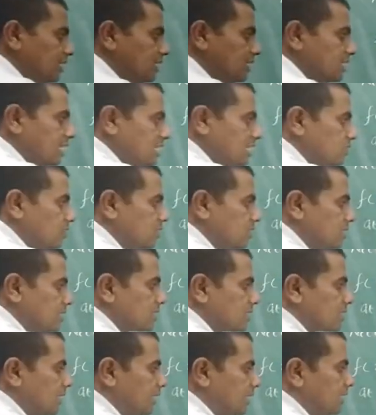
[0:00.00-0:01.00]
satisfies
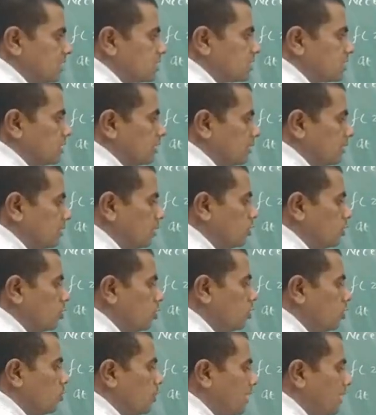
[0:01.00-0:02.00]
this condition. Dou
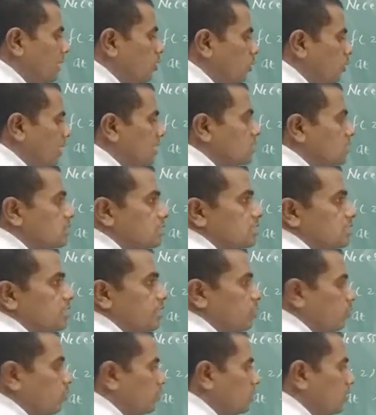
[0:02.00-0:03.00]
u by dou x is
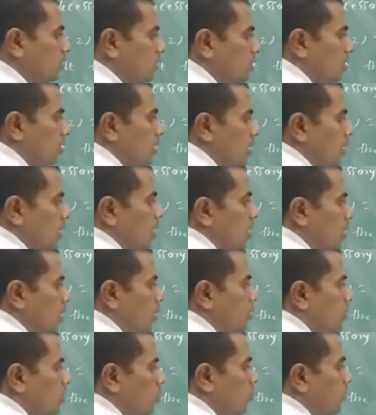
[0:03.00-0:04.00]
equal to
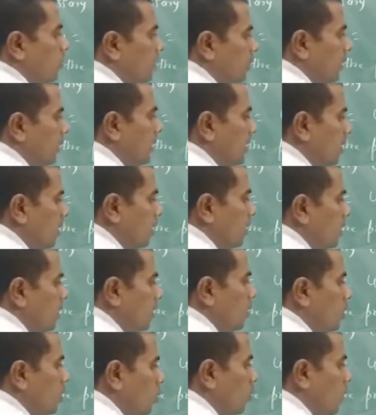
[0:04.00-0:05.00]
dou v by
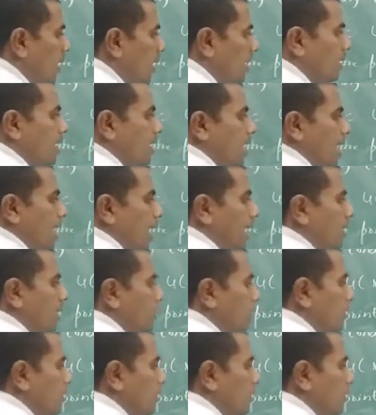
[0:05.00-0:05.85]
dou y and